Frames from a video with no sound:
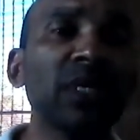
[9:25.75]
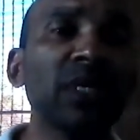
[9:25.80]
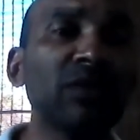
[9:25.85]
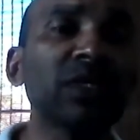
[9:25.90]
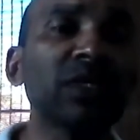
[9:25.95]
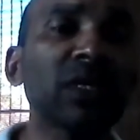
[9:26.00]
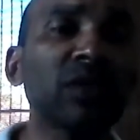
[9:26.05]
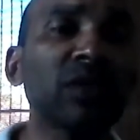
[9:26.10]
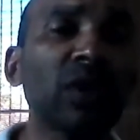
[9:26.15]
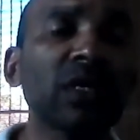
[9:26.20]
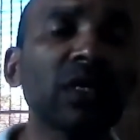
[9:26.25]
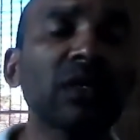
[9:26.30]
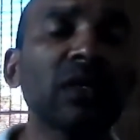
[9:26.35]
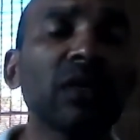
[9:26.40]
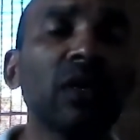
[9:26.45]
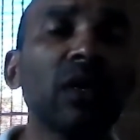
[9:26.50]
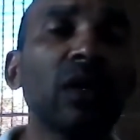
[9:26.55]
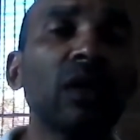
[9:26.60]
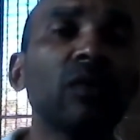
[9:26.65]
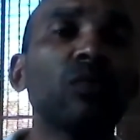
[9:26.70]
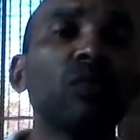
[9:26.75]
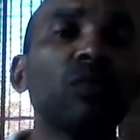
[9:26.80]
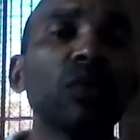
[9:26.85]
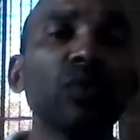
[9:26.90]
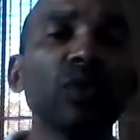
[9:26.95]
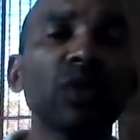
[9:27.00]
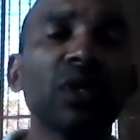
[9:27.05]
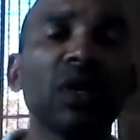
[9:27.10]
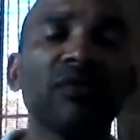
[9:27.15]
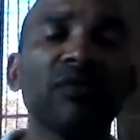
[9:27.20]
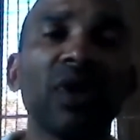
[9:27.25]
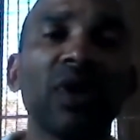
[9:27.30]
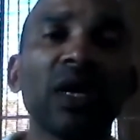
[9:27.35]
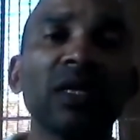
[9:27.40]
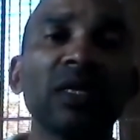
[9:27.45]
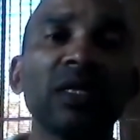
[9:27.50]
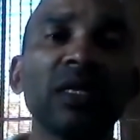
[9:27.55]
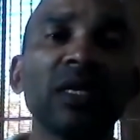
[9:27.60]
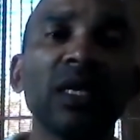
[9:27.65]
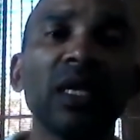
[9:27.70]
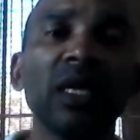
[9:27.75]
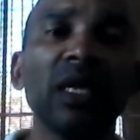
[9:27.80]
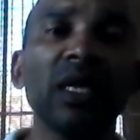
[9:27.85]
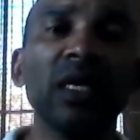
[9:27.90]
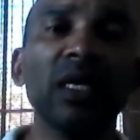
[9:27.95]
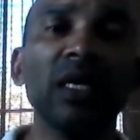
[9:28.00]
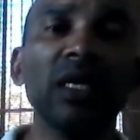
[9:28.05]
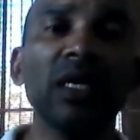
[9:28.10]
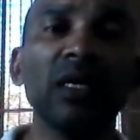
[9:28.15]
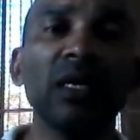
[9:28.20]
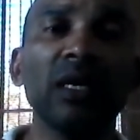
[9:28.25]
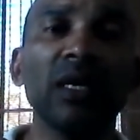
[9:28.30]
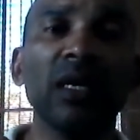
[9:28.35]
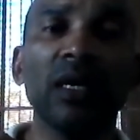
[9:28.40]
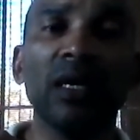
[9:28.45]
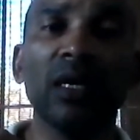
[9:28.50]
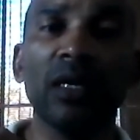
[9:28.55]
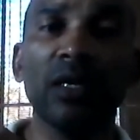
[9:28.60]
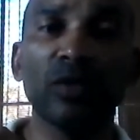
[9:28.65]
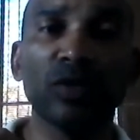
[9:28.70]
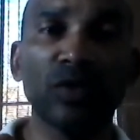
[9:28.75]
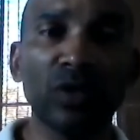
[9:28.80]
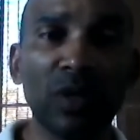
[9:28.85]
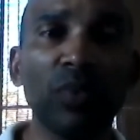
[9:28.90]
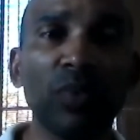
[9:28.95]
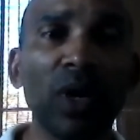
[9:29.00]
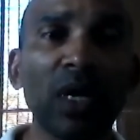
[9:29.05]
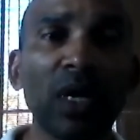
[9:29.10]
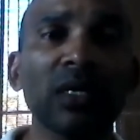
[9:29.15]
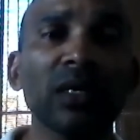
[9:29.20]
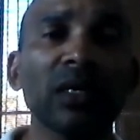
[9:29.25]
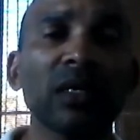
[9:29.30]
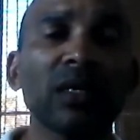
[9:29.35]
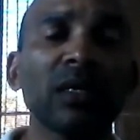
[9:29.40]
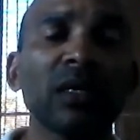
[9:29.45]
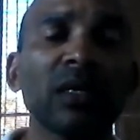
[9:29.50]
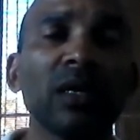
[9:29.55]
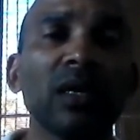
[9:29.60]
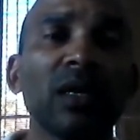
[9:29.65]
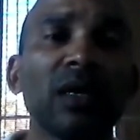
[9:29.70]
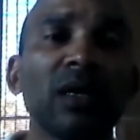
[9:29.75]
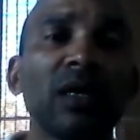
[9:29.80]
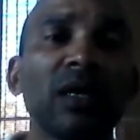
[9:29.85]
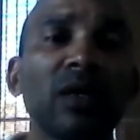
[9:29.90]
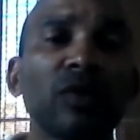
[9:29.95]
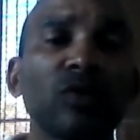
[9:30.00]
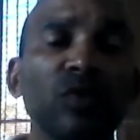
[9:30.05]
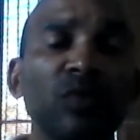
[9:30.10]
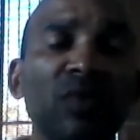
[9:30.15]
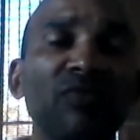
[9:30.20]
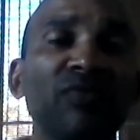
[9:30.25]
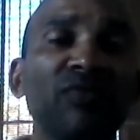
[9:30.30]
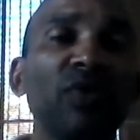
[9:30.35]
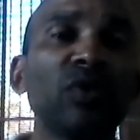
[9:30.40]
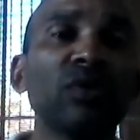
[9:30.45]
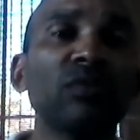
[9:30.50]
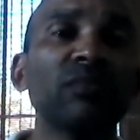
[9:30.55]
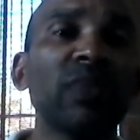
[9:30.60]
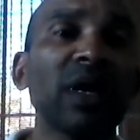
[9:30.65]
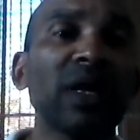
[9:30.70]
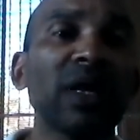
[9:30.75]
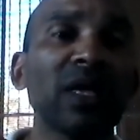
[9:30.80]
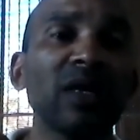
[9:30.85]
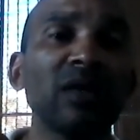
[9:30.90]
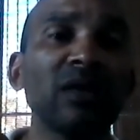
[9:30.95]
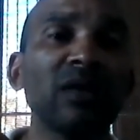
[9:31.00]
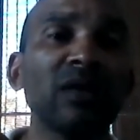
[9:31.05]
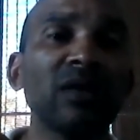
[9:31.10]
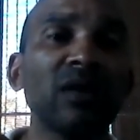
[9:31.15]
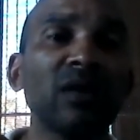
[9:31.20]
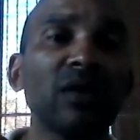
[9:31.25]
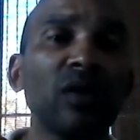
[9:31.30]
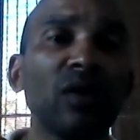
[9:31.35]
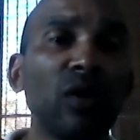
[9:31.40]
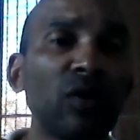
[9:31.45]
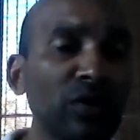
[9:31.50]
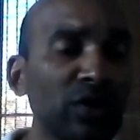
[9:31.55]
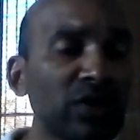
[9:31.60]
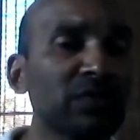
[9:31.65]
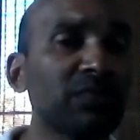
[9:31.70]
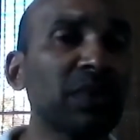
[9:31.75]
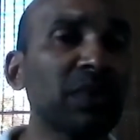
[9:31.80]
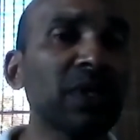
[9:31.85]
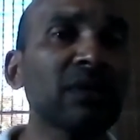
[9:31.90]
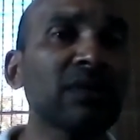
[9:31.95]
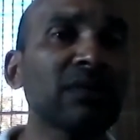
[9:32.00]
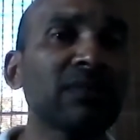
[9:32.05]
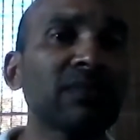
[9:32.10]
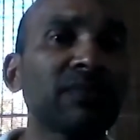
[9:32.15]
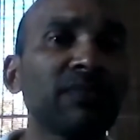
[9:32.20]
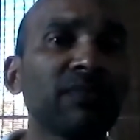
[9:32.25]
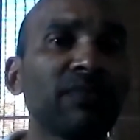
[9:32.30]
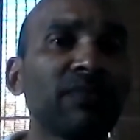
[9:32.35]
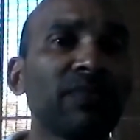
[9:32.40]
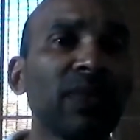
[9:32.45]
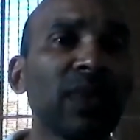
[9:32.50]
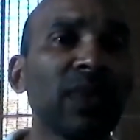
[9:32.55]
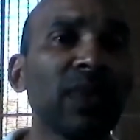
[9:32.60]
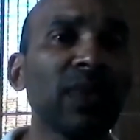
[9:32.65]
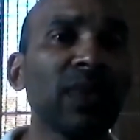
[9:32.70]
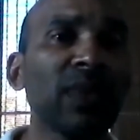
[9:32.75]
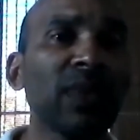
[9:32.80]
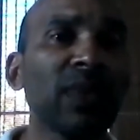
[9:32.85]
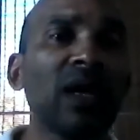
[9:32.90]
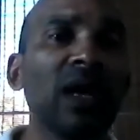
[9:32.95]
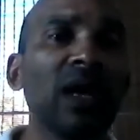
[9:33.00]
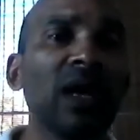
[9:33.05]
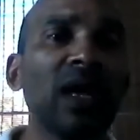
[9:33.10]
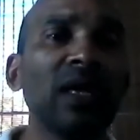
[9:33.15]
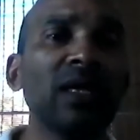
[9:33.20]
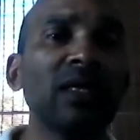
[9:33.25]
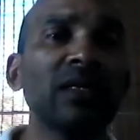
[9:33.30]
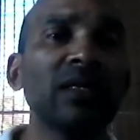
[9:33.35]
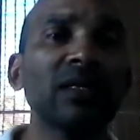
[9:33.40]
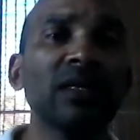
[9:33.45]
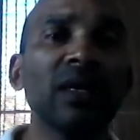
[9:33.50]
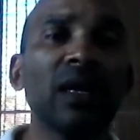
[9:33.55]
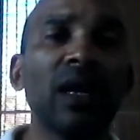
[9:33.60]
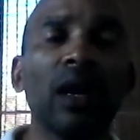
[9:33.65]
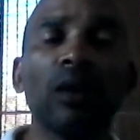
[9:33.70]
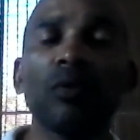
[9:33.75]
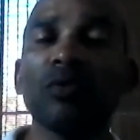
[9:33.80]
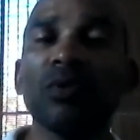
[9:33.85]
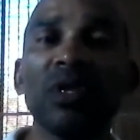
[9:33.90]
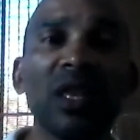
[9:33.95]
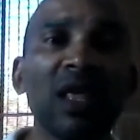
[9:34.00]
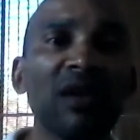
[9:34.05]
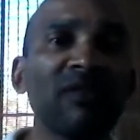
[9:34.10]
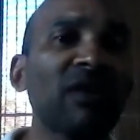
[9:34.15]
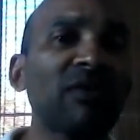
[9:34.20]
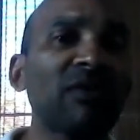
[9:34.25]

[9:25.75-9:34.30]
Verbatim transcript: aux Aigrettes, we would have had a shipwreck to be followed by an oil spill. And I would never